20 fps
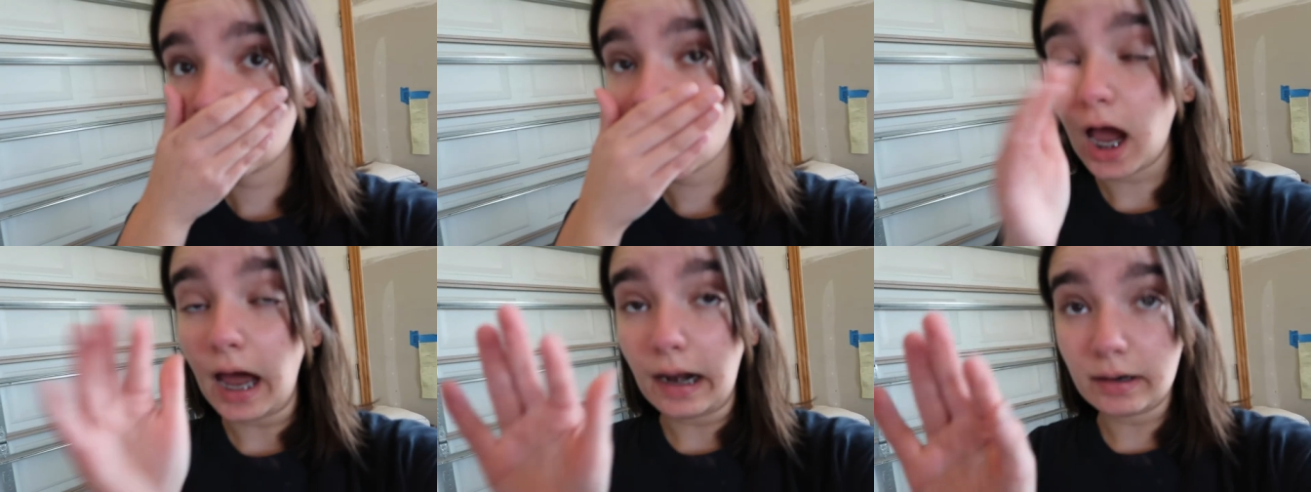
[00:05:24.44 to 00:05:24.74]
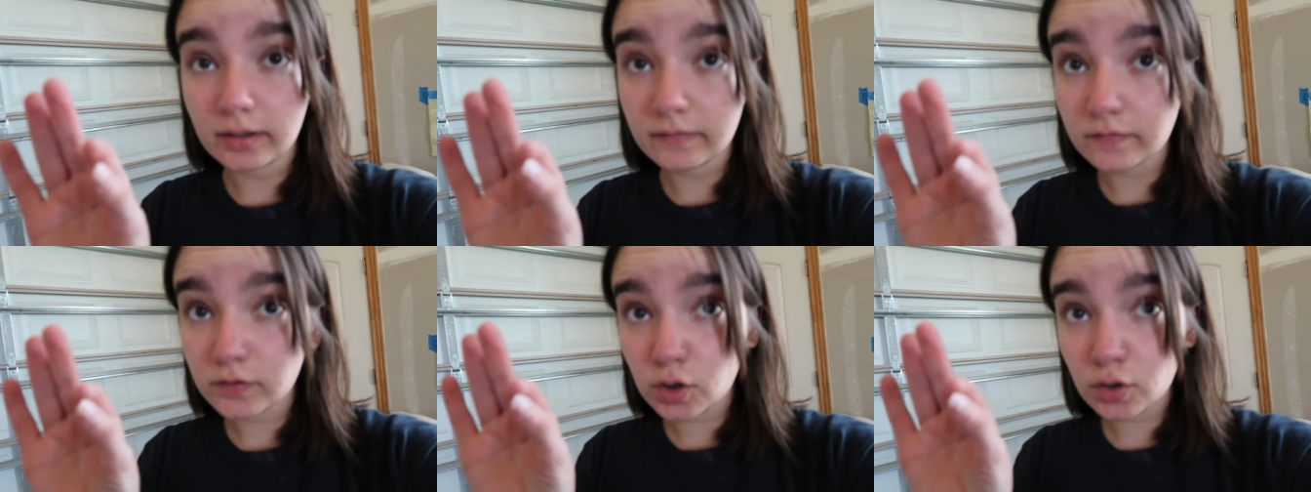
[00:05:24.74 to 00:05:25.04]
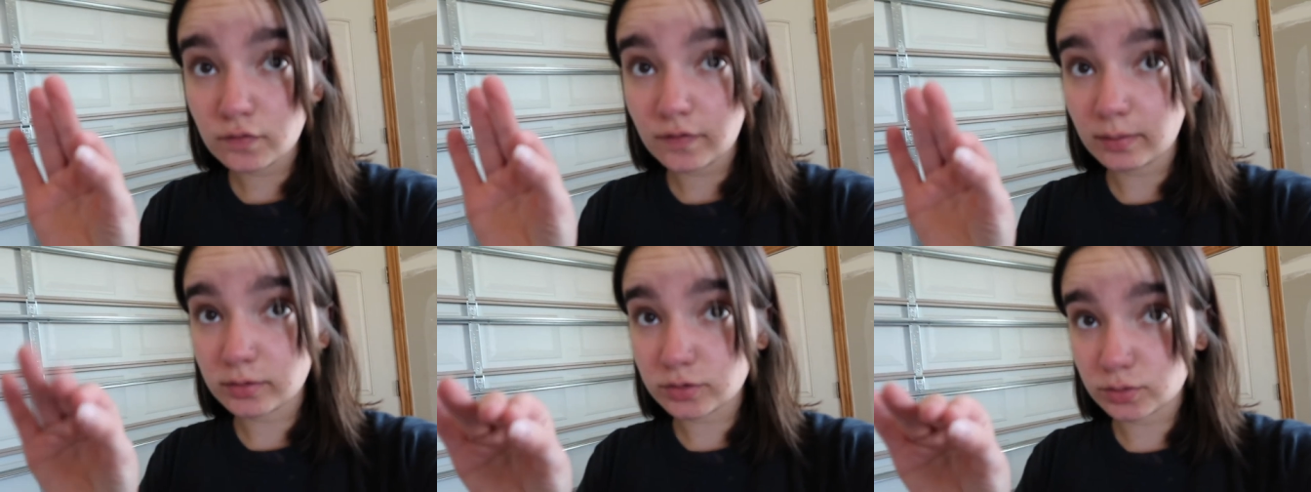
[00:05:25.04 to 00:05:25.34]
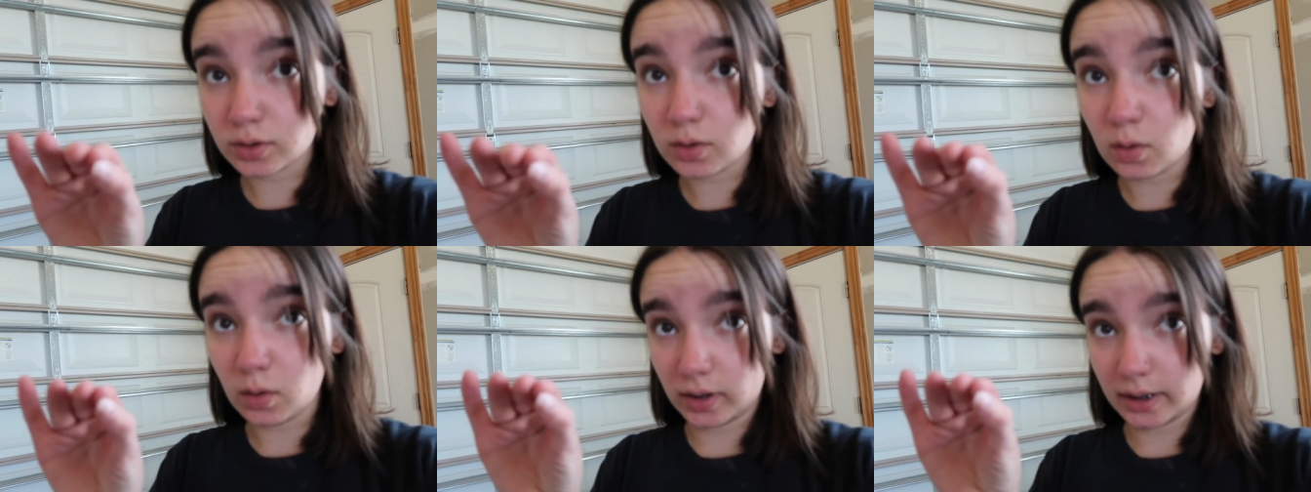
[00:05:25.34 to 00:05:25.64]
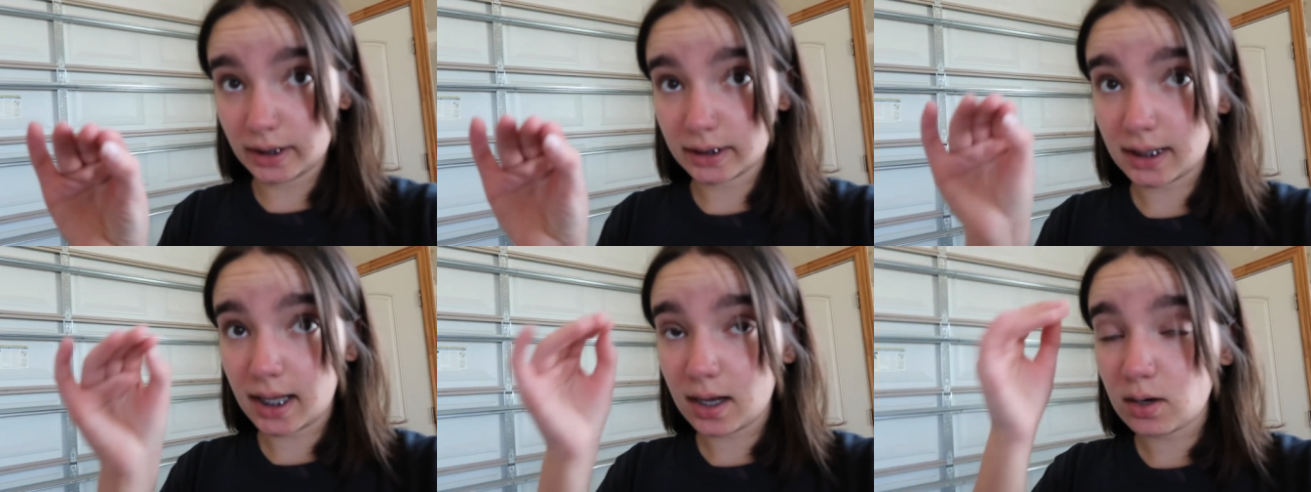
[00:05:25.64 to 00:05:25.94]
I don't even know if I was
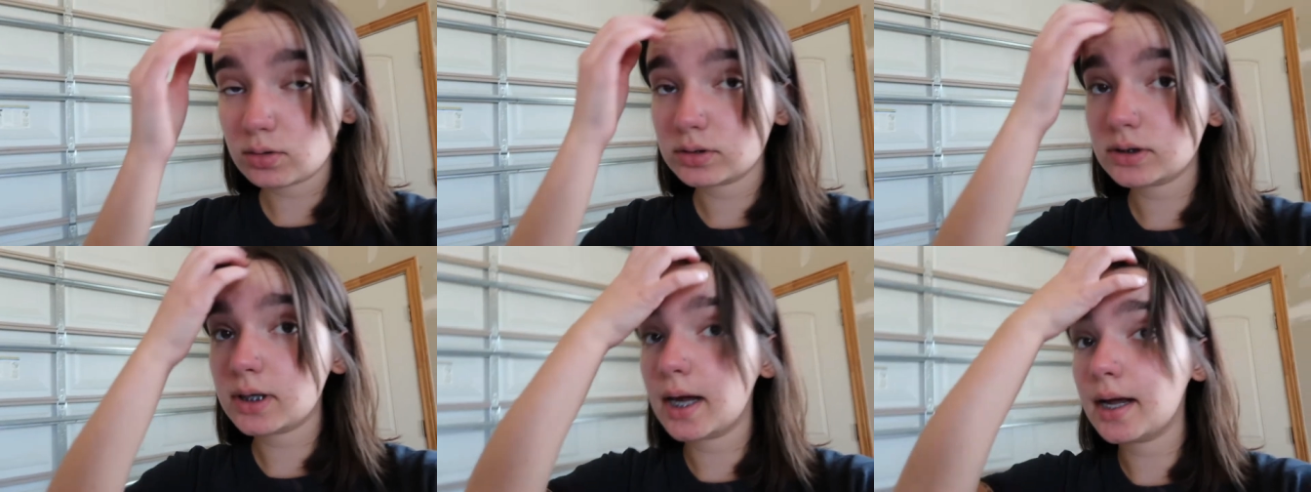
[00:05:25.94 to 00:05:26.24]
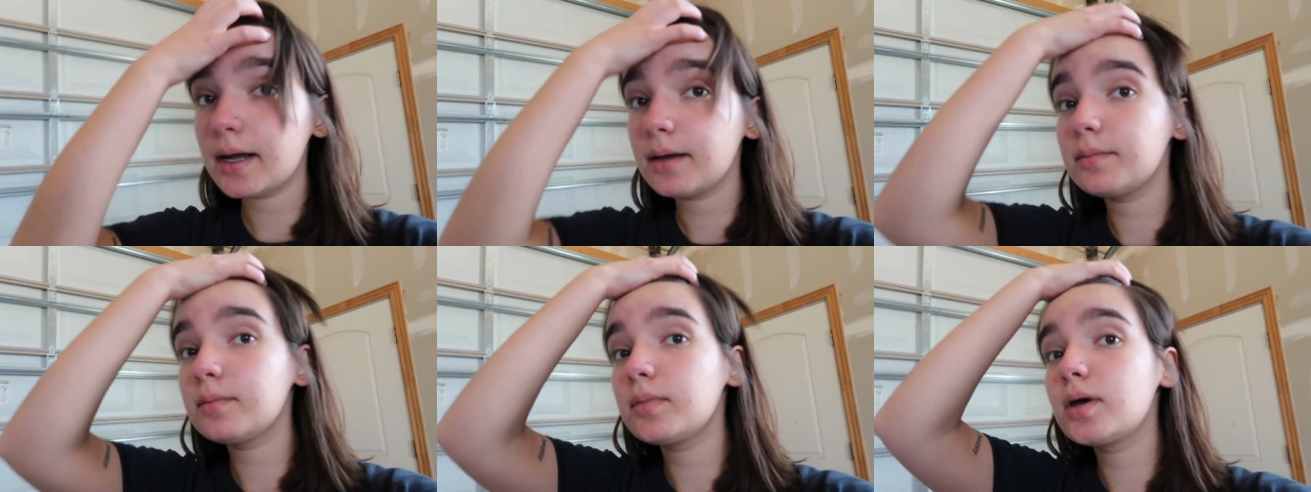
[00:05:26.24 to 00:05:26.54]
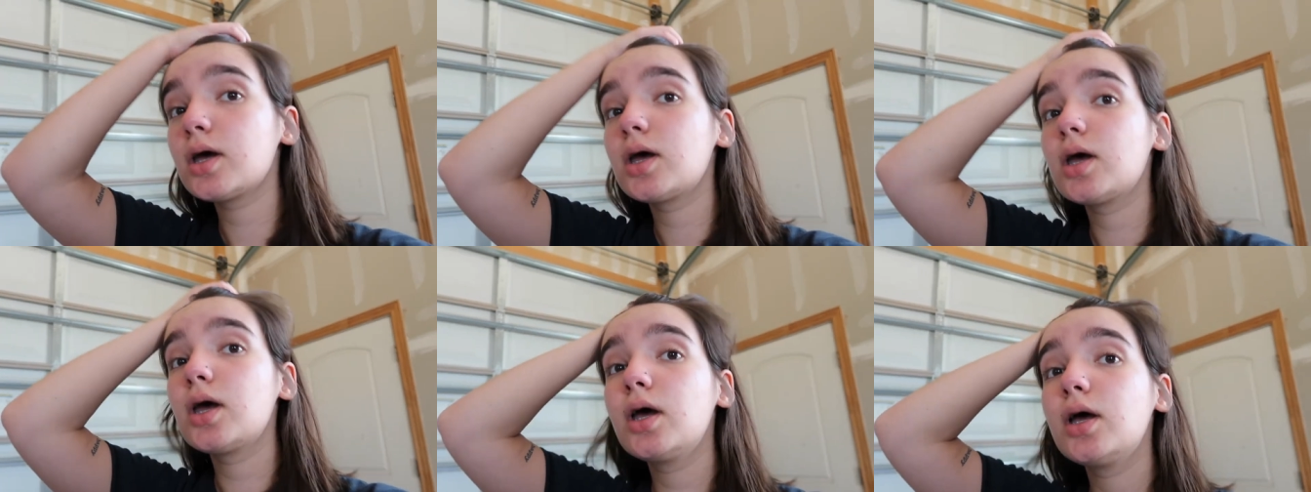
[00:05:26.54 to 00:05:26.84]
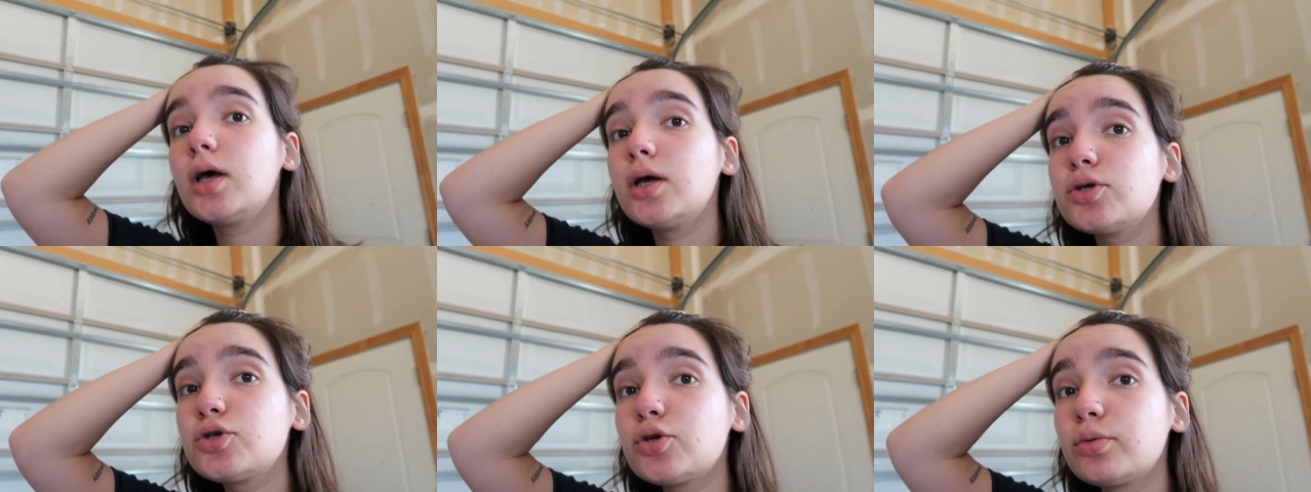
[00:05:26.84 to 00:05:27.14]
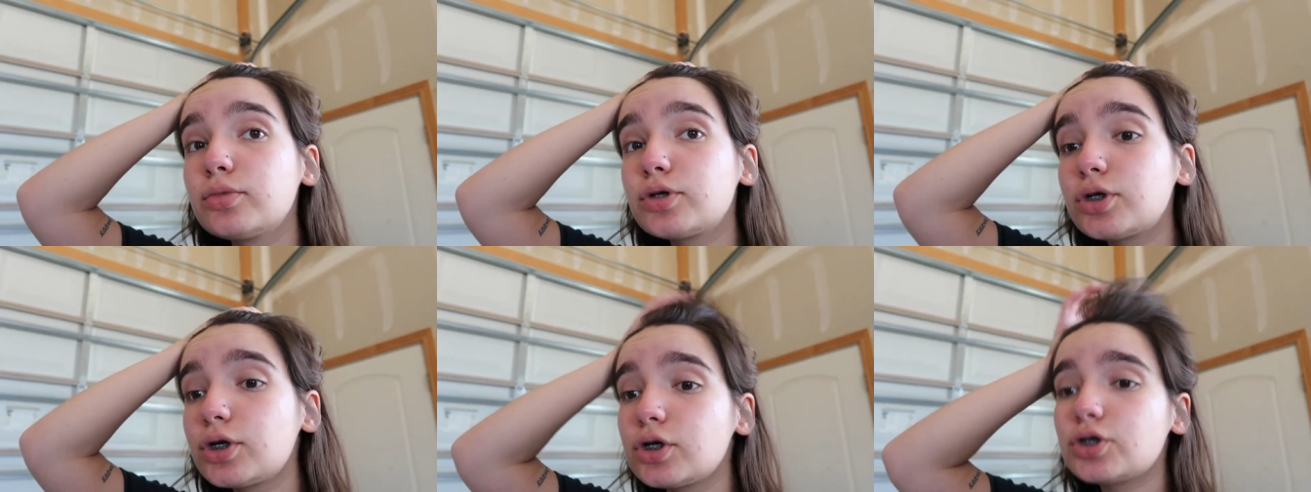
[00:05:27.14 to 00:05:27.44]
recording that whole time.
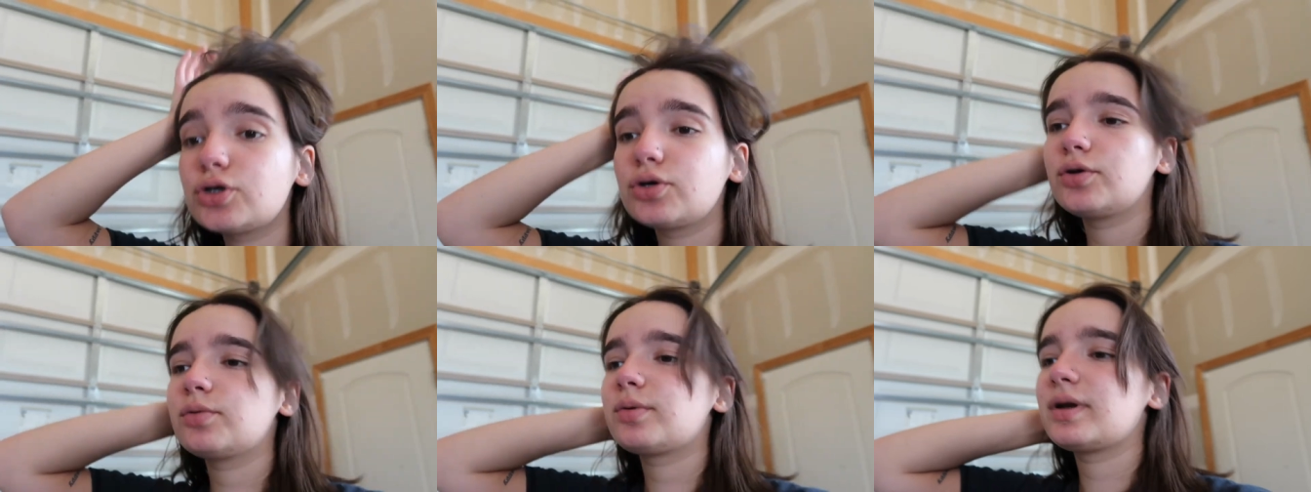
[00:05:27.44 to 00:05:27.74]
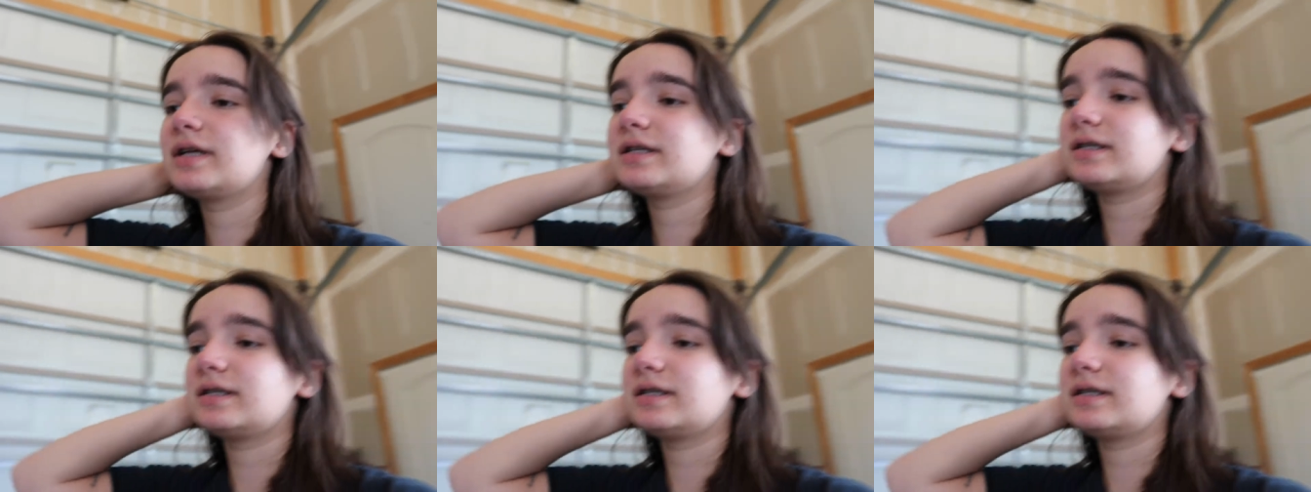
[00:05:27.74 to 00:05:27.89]
So I'm just gonna show you what I